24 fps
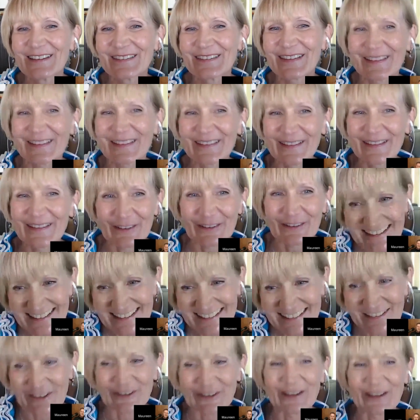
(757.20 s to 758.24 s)
then they were like,
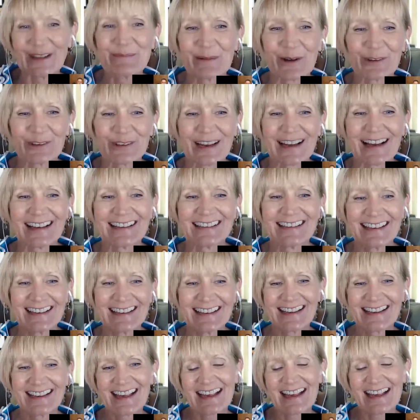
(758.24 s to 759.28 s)
ding, you know, the light bulb goes
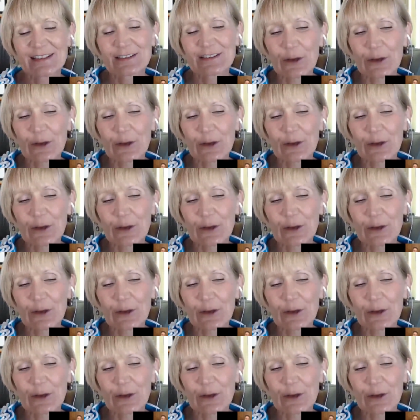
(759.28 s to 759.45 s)
on, yeah.